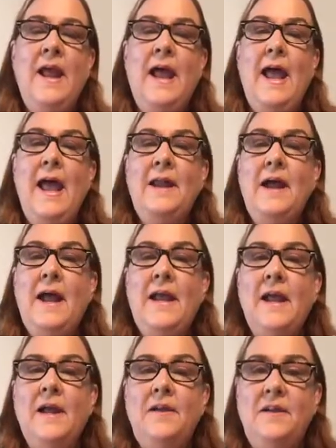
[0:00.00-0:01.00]
Had
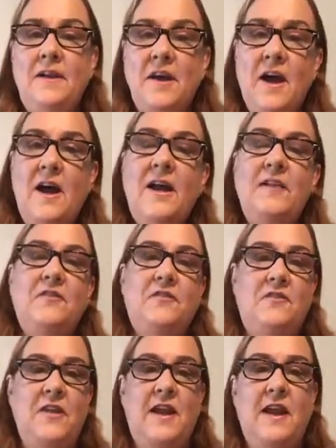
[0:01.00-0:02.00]
I not
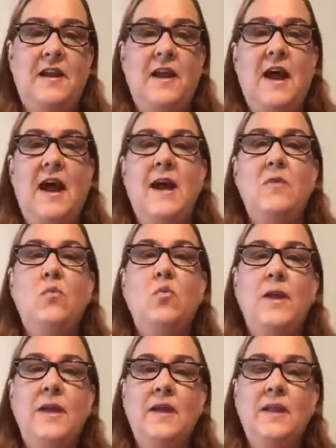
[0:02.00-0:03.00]
said, I
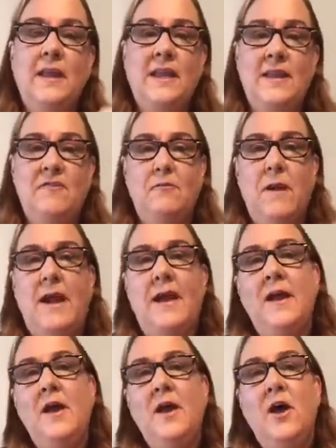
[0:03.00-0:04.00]
will leave
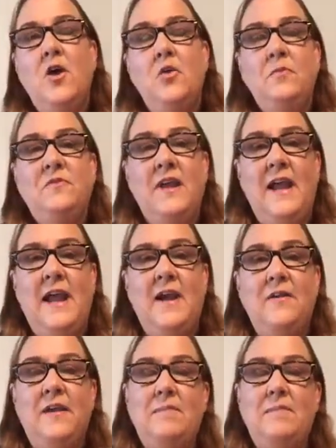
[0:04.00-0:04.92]
my hometown and